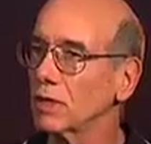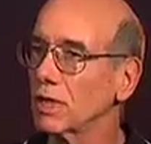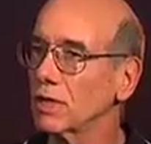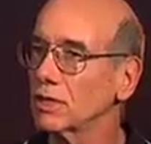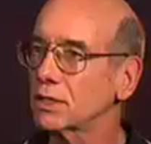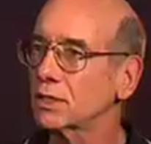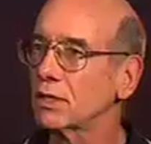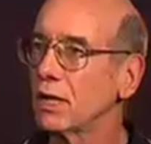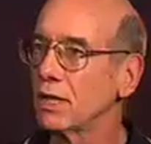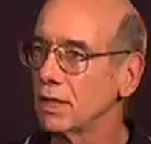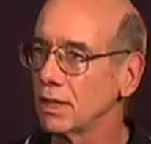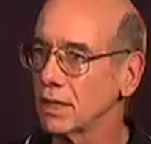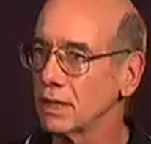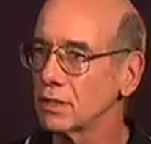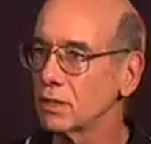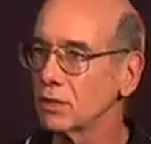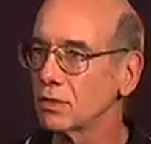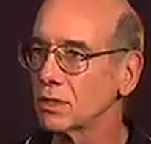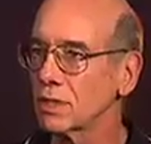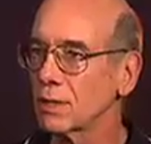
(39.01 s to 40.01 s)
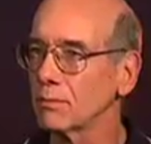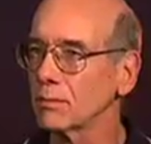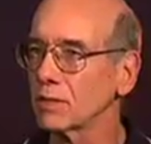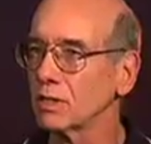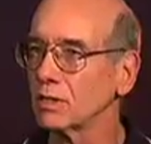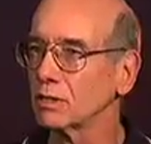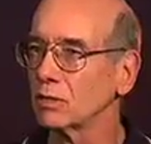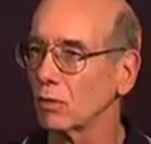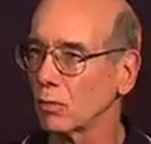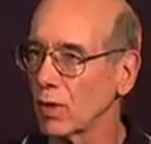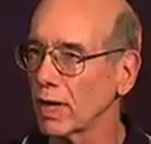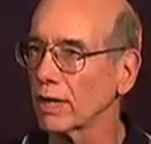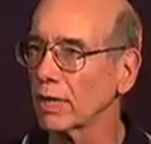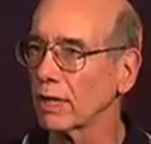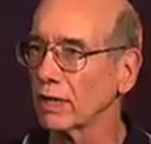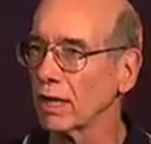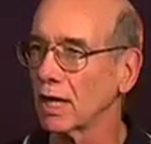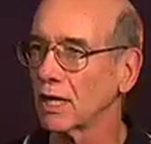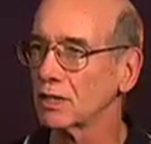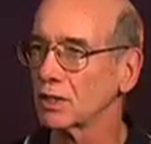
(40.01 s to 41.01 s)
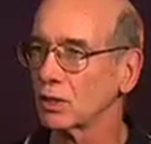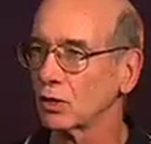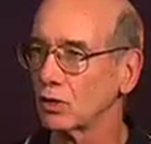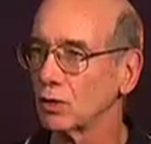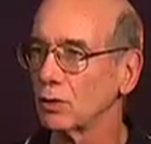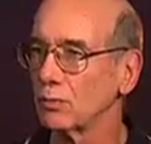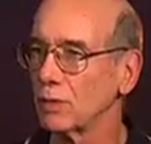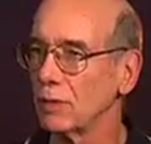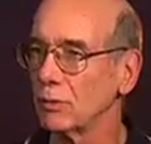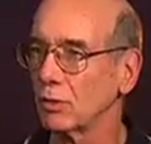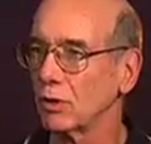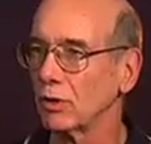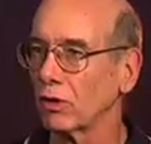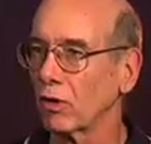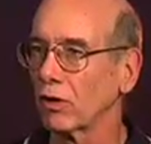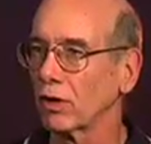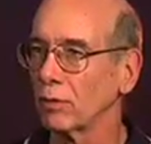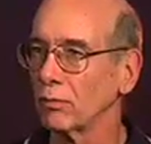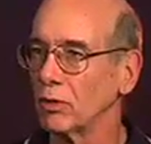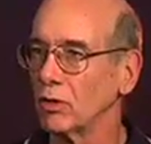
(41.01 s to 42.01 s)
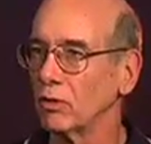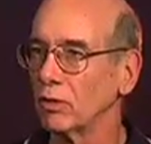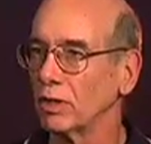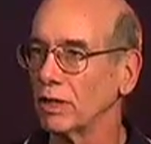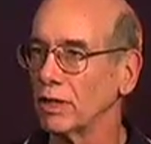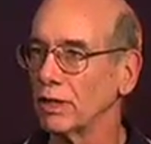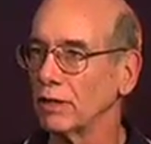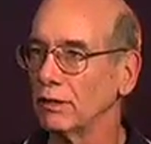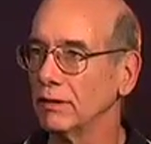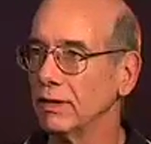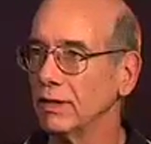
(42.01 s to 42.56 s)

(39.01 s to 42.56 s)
Let's do something to recognize the good people in our community.